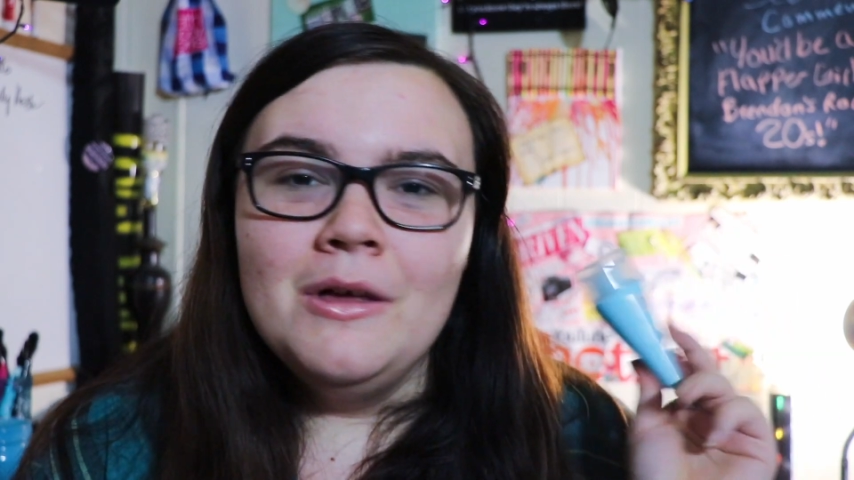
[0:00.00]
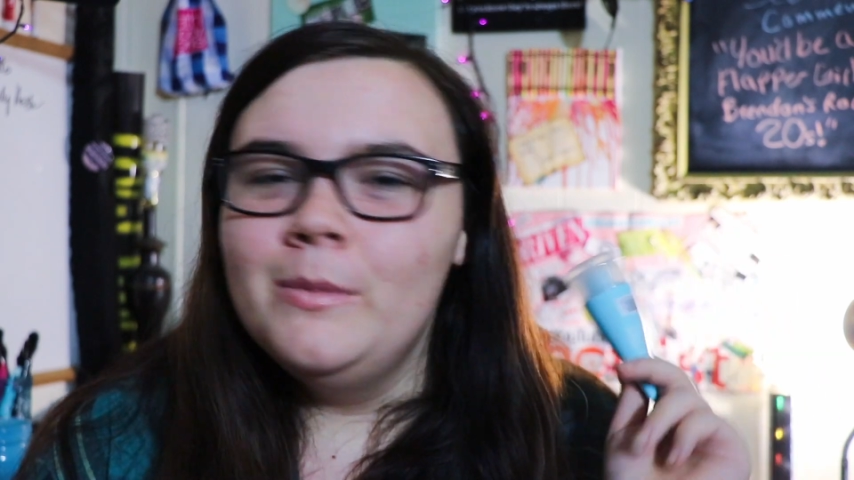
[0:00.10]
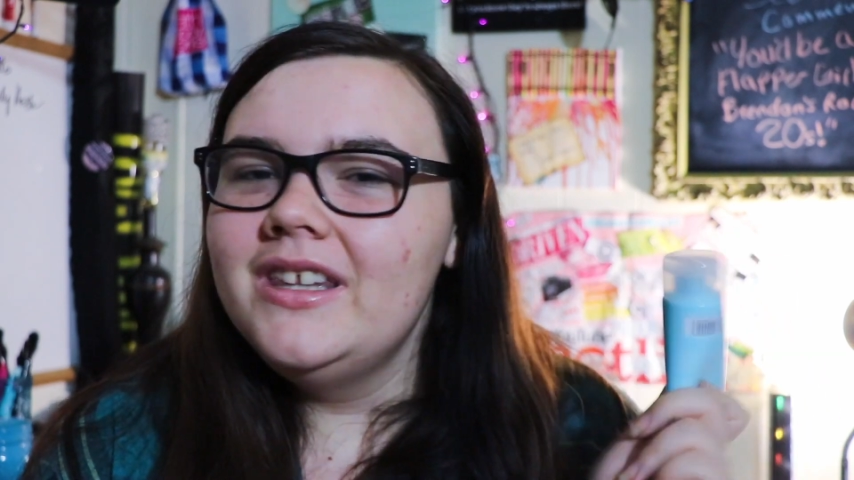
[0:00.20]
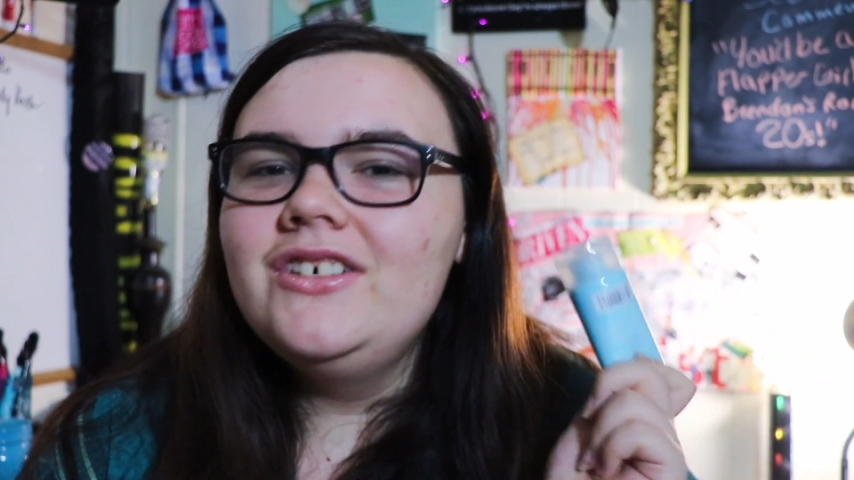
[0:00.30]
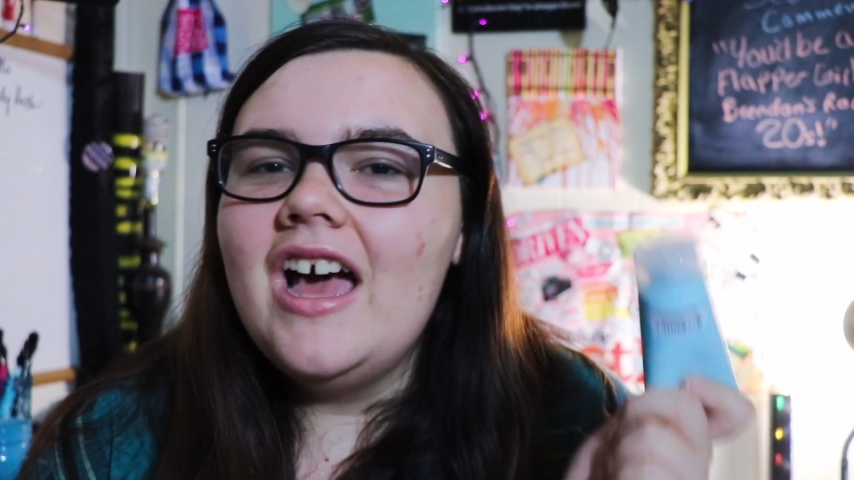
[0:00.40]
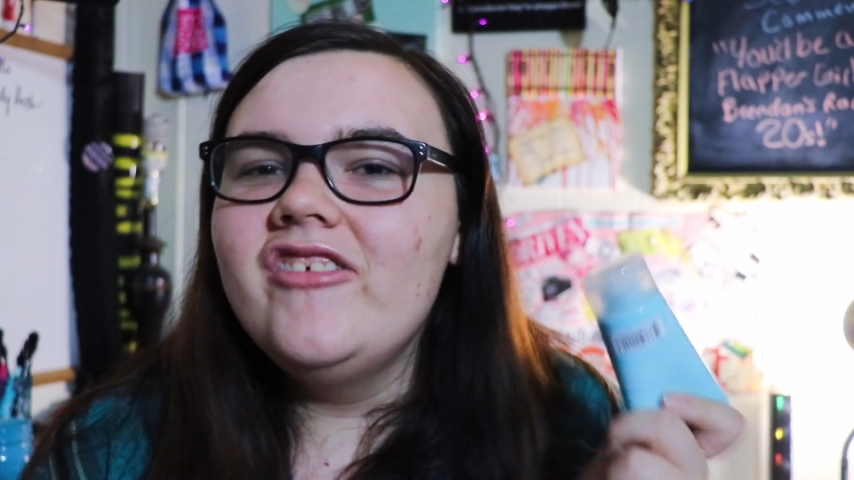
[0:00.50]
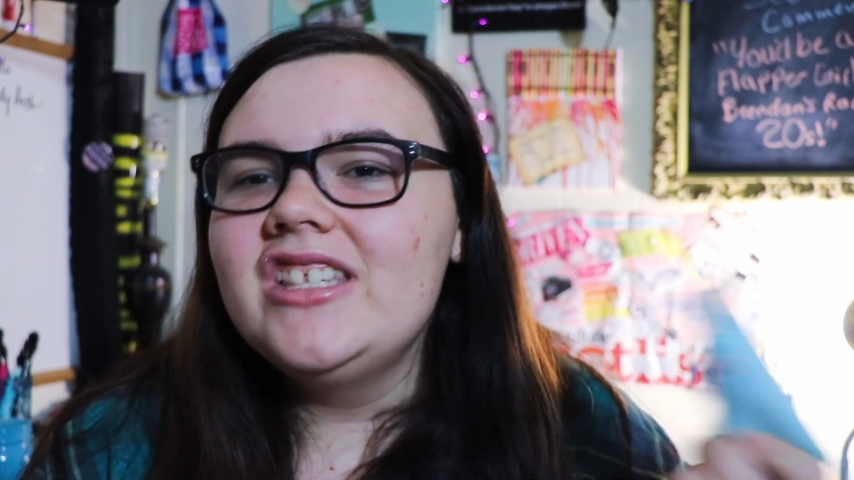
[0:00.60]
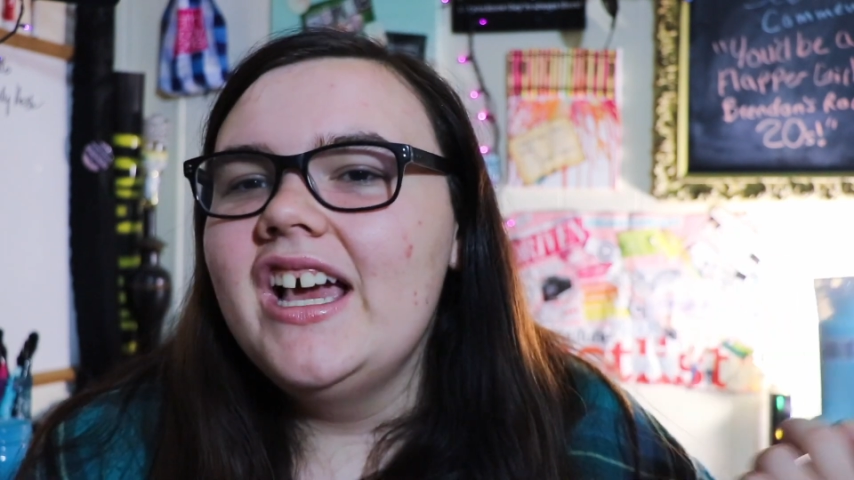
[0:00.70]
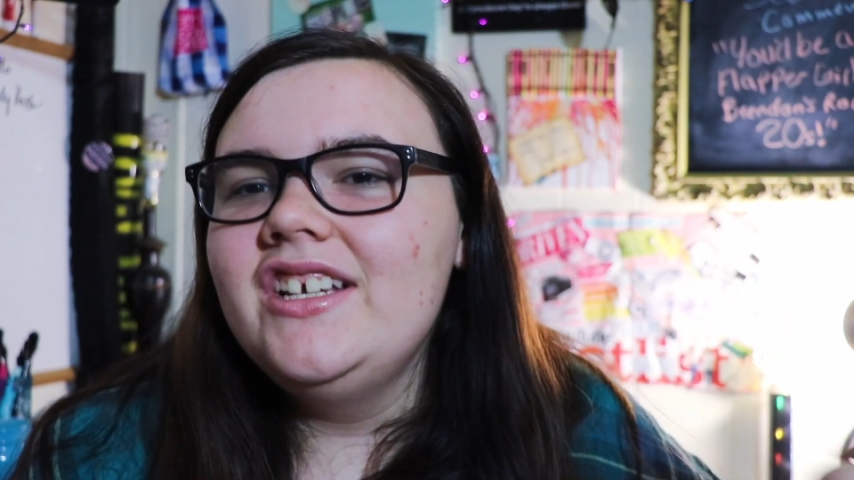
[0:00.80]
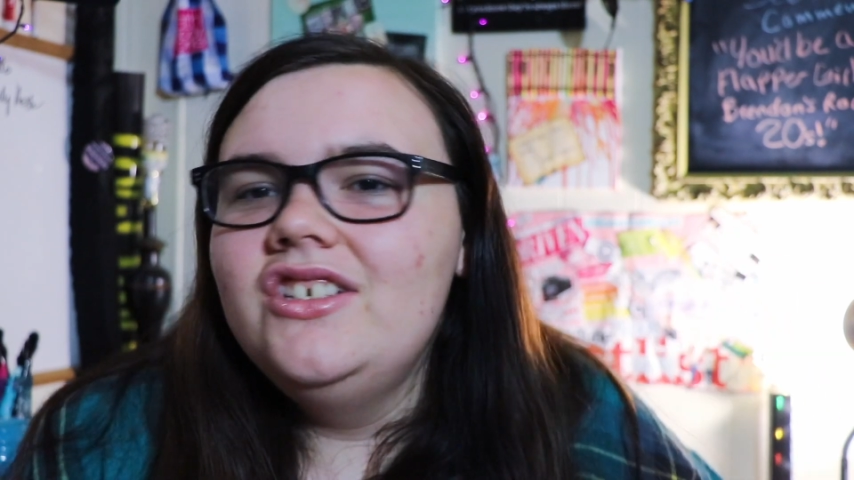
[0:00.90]
But the travel
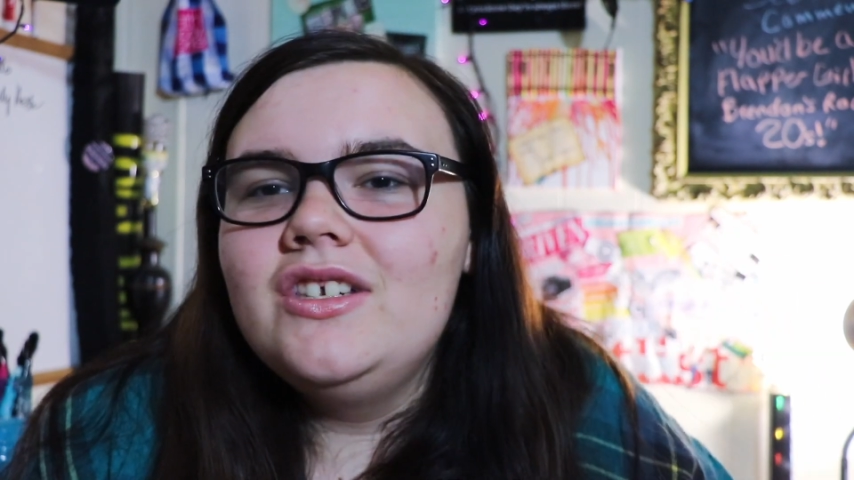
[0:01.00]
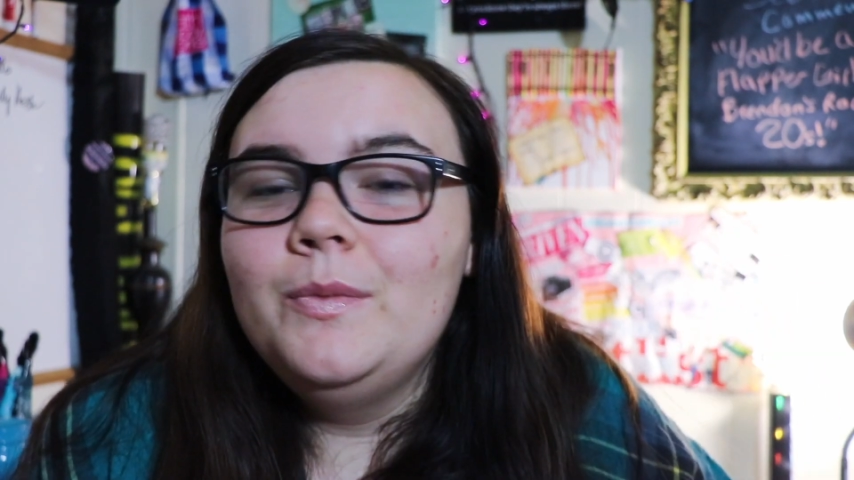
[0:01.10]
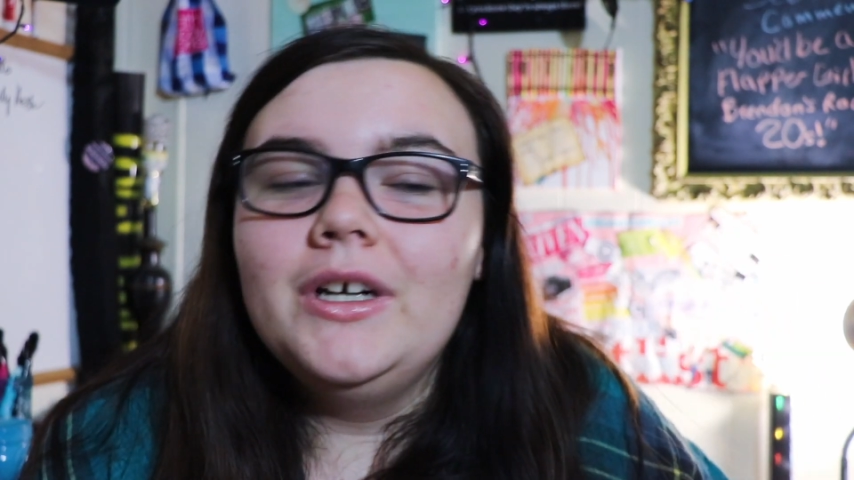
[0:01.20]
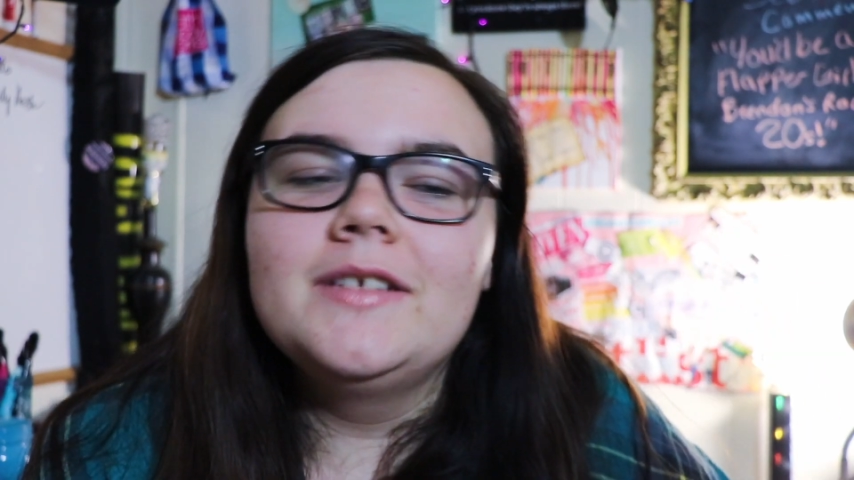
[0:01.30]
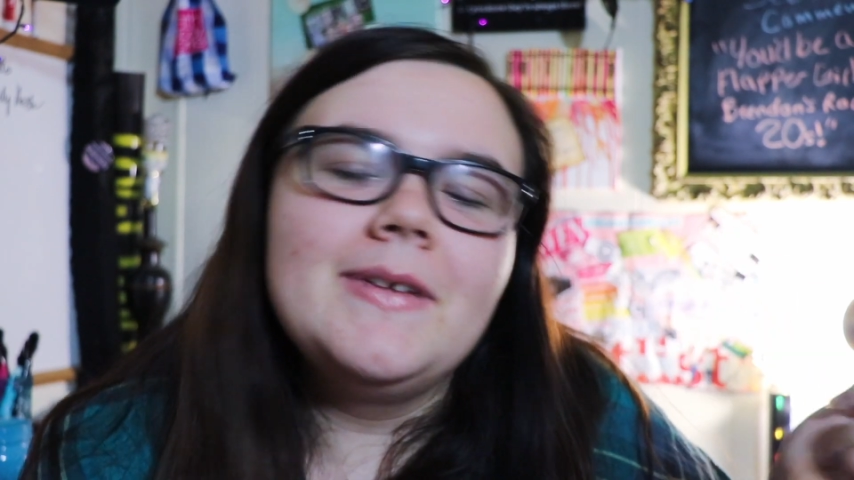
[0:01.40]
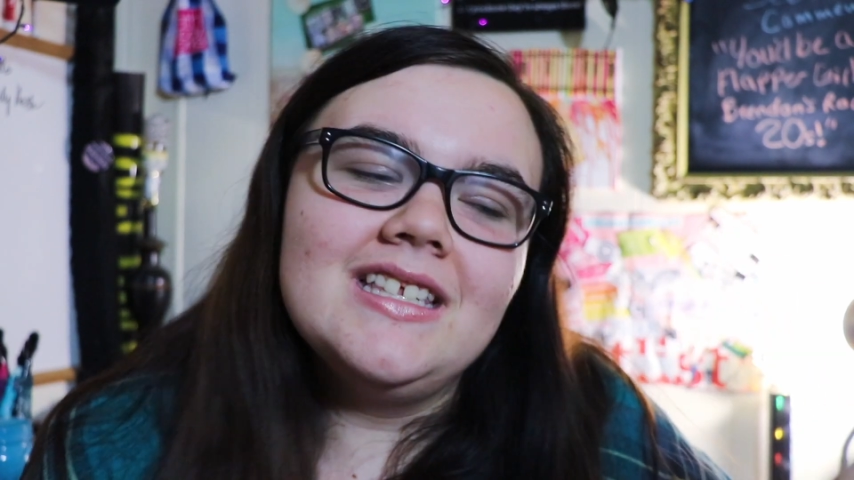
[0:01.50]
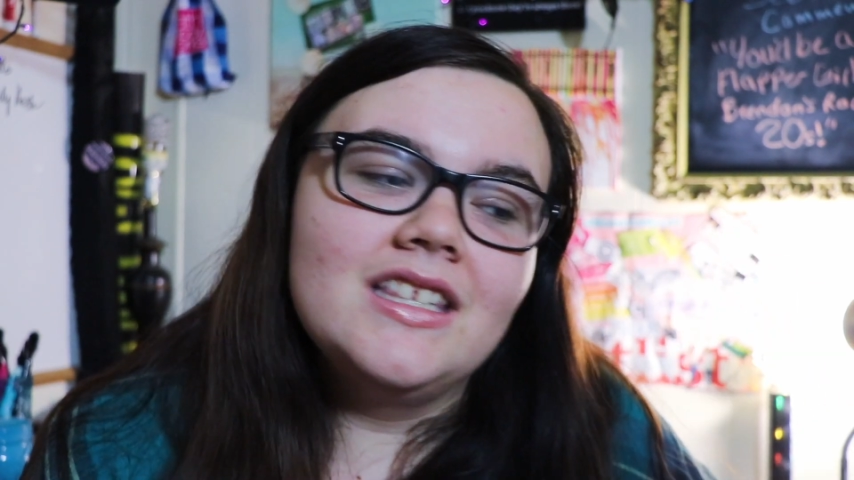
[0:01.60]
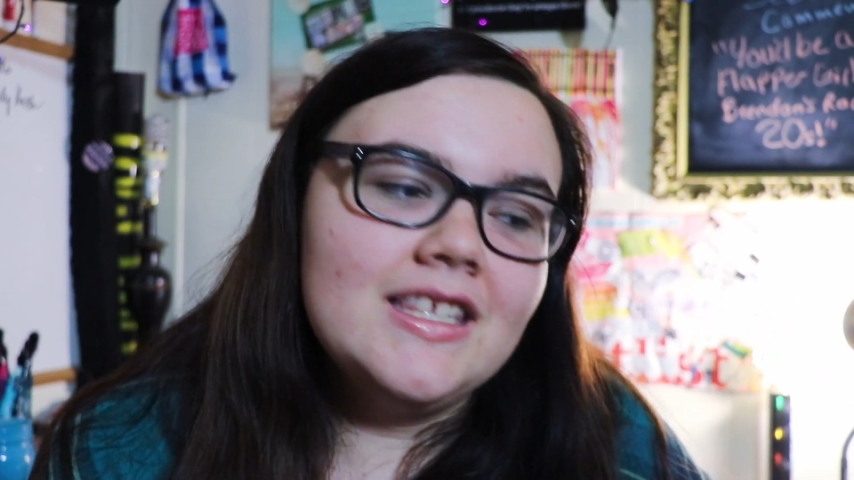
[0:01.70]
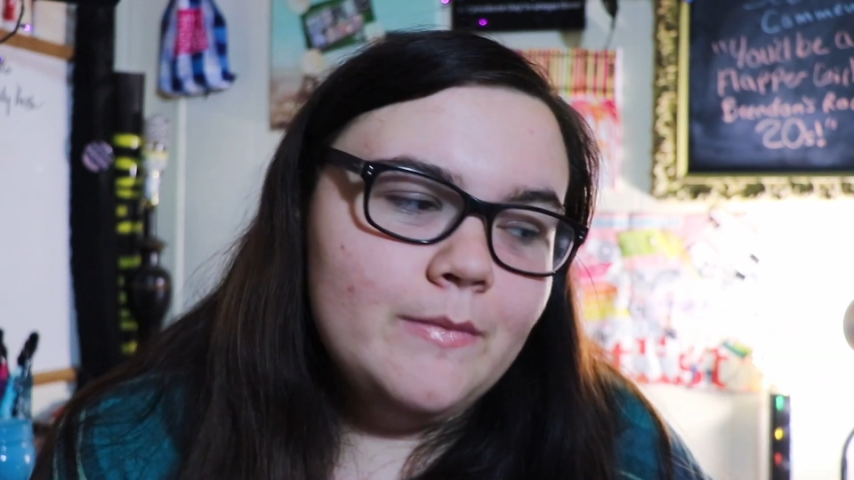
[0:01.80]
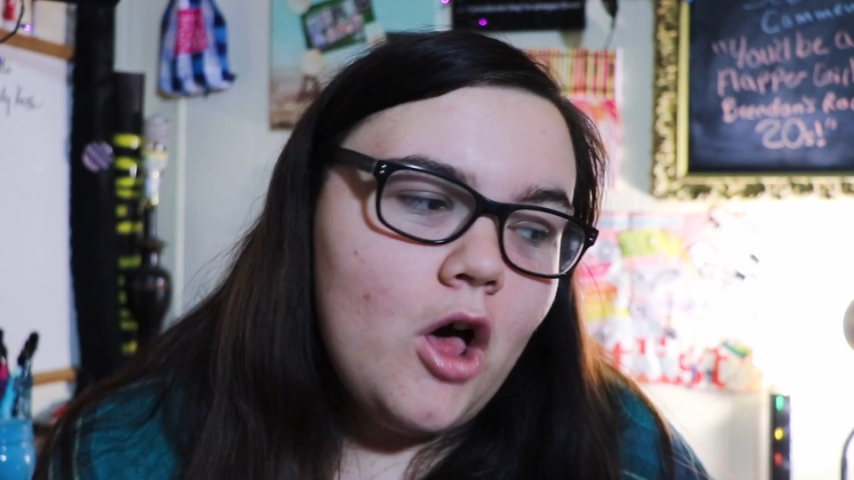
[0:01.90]
size just works because
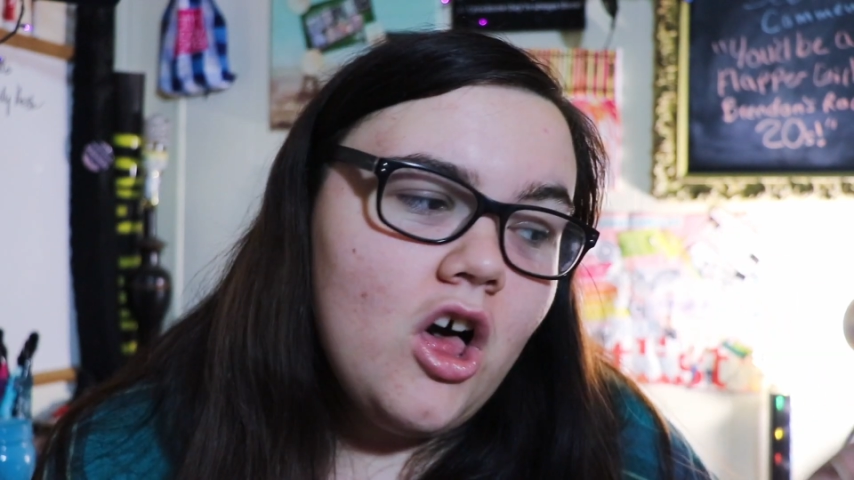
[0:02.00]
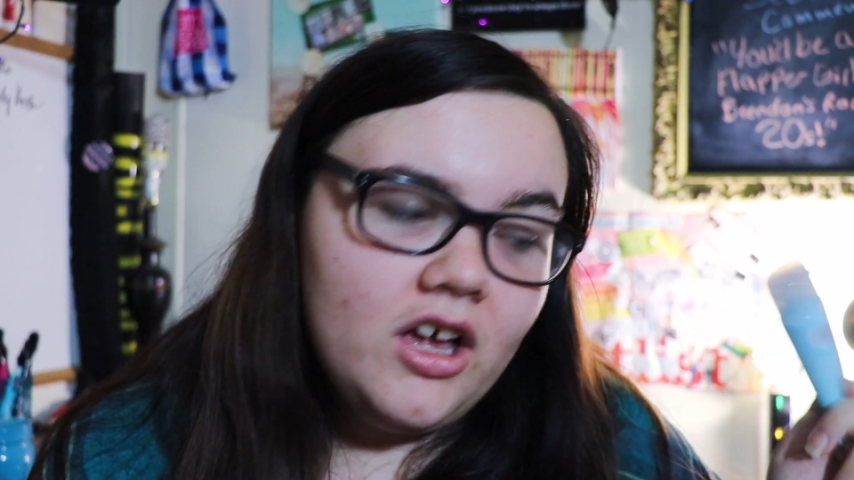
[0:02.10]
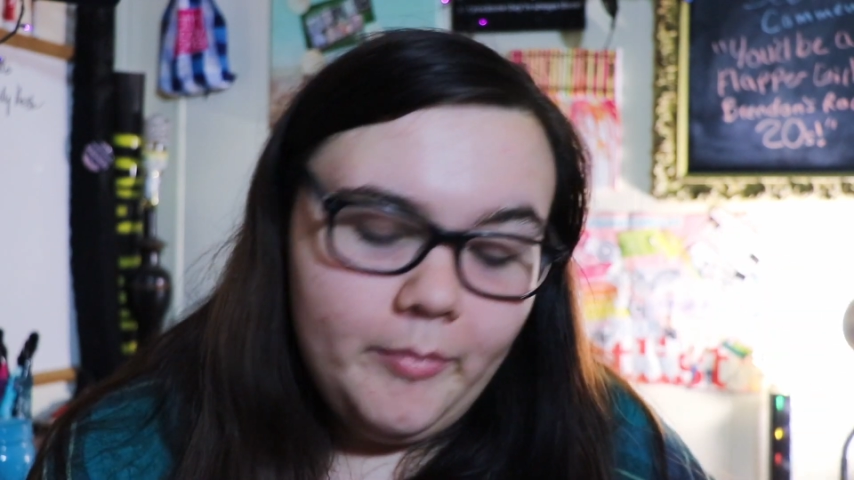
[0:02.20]
it's small,